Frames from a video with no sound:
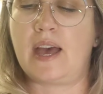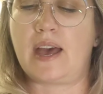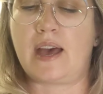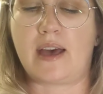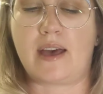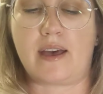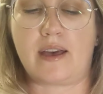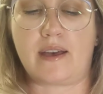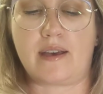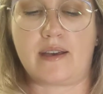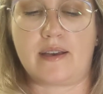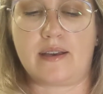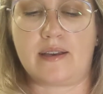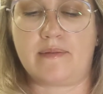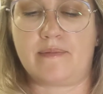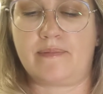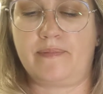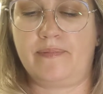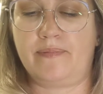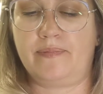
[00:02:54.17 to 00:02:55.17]

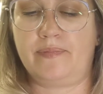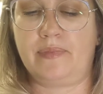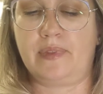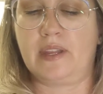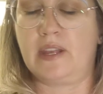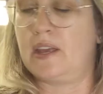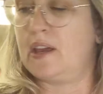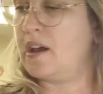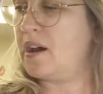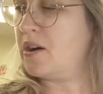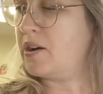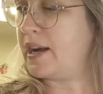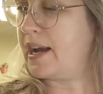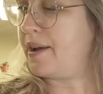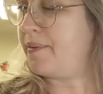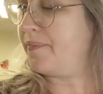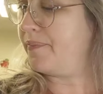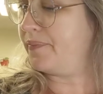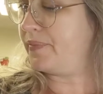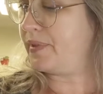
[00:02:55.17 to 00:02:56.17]

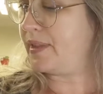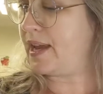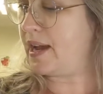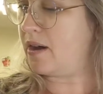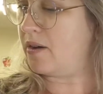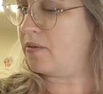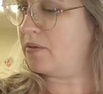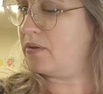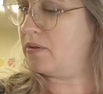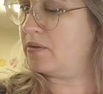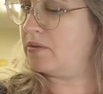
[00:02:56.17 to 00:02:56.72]
Okay, now,